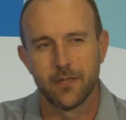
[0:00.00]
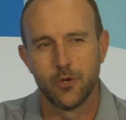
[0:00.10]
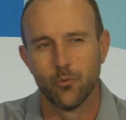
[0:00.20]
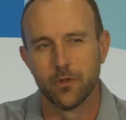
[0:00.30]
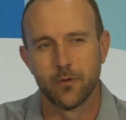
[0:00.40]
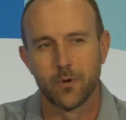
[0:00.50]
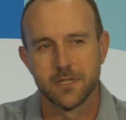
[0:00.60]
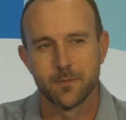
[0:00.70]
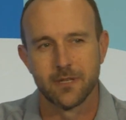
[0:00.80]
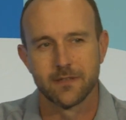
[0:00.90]
that you really want
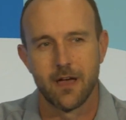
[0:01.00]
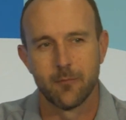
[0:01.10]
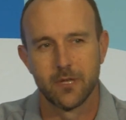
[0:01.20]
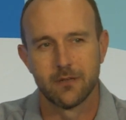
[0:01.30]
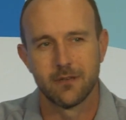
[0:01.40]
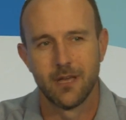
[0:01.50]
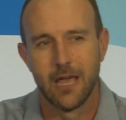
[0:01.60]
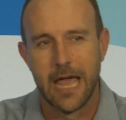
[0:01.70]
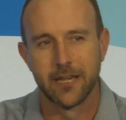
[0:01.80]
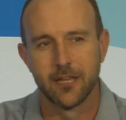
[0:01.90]
to spend time in
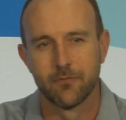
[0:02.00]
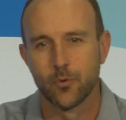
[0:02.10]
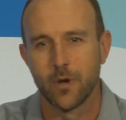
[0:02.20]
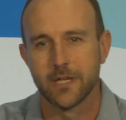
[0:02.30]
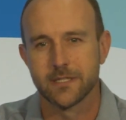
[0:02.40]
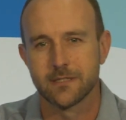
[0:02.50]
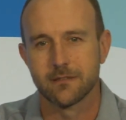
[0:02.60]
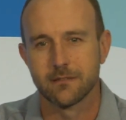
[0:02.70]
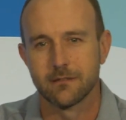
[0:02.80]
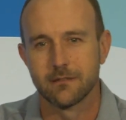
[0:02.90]
and give the
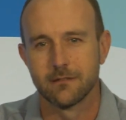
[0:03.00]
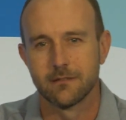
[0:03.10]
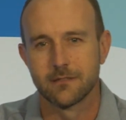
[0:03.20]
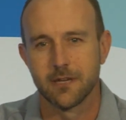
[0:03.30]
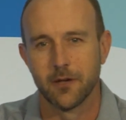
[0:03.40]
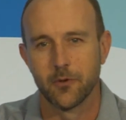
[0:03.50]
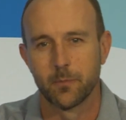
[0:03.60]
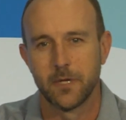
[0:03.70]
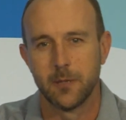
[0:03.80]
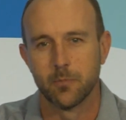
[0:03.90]
rest to other
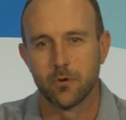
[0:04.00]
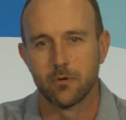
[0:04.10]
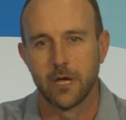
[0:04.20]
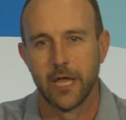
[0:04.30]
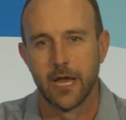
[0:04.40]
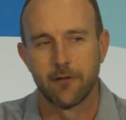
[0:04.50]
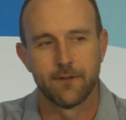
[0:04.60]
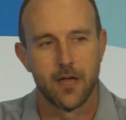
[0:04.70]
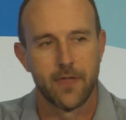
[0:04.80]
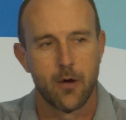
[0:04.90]
people. And I
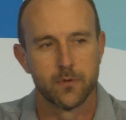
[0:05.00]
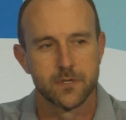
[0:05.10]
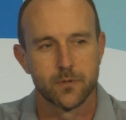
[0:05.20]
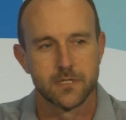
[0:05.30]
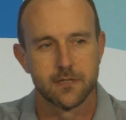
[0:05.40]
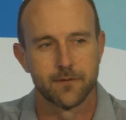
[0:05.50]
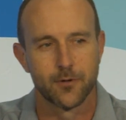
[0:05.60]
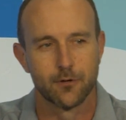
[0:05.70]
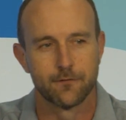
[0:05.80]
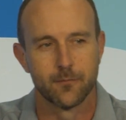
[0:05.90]
found that was always
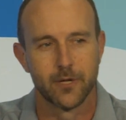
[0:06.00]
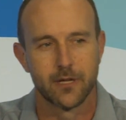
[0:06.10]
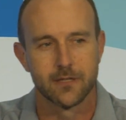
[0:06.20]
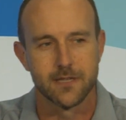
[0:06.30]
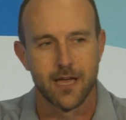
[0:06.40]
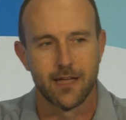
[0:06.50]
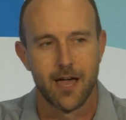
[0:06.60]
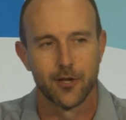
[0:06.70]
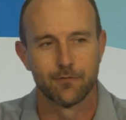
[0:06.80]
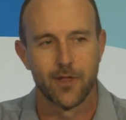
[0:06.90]
difficult for me because I
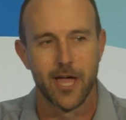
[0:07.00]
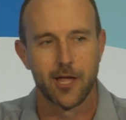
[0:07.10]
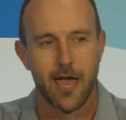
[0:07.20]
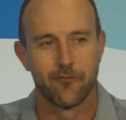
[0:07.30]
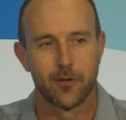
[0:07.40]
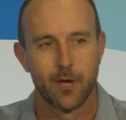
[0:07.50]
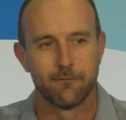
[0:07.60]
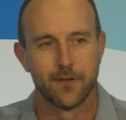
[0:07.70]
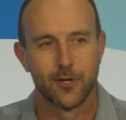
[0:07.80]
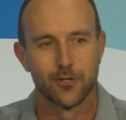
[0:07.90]
kind of like having my
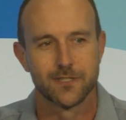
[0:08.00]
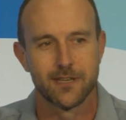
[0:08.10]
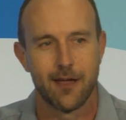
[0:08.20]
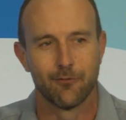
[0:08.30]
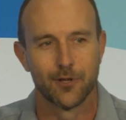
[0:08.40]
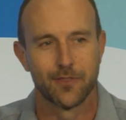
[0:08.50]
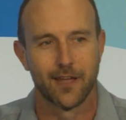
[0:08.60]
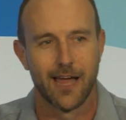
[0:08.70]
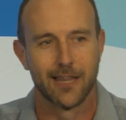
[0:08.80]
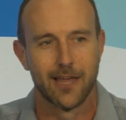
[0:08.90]
fingers in
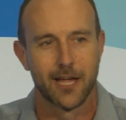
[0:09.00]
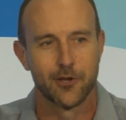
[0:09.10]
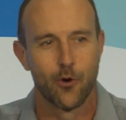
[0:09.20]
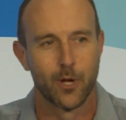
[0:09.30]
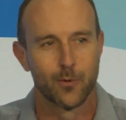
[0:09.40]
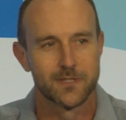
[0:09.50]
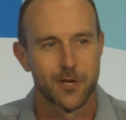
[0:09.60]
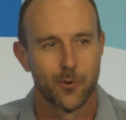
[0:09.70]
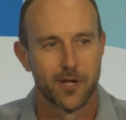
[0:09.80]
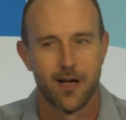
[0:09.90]
everything. I like knowing what's
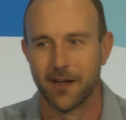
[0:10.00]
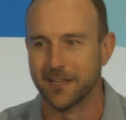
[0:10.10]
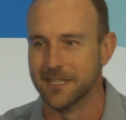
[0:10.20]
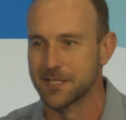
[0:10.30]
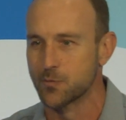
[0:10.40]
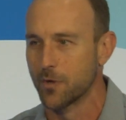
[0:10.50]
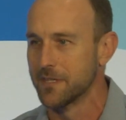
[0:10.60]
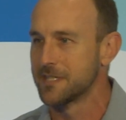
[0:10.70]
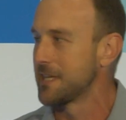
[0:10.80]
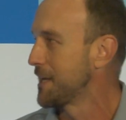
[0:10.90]
going on. And this is where the
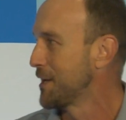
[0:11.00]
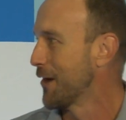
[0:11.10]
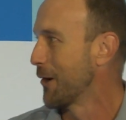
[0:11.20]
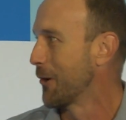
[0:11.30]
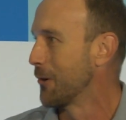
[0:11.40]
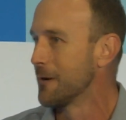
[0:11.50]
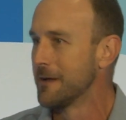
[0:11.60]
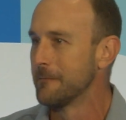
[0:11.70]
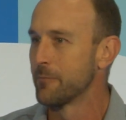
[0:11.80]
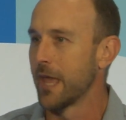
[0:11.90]
CEO
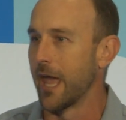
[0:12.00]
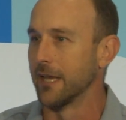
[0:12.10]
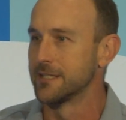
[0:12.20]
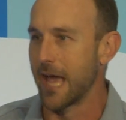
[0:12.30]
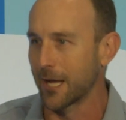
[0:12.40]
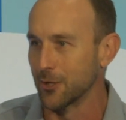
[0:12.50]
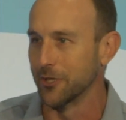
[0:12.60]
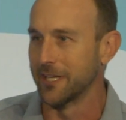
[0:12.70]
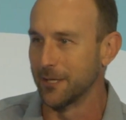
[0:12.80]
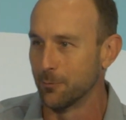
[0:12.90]
and tech
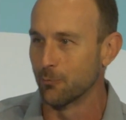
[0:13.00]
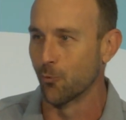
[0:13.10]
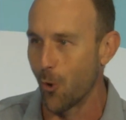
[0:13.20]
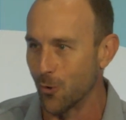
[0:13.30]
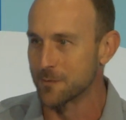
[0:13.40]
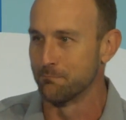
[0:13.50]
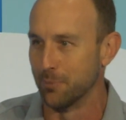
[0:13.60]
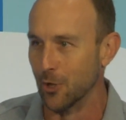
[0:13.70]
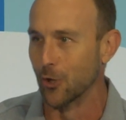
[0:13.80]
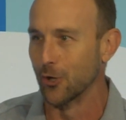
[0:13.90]
lead roles
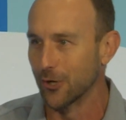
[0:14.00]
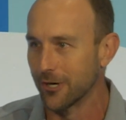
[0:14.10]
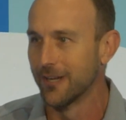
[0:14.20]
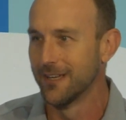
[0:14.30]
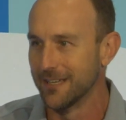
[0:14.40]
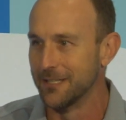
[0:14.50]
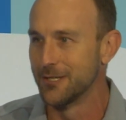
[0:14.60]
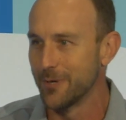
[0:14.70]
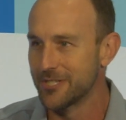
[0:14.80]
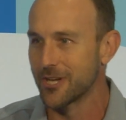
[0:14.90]
blur
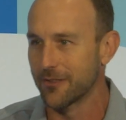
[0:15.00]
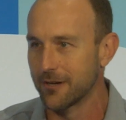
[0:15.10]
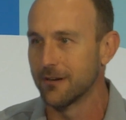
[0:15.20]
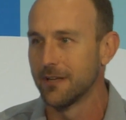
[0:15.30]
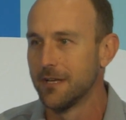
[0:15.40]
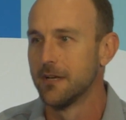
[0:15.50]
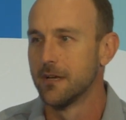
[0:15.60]
into each other.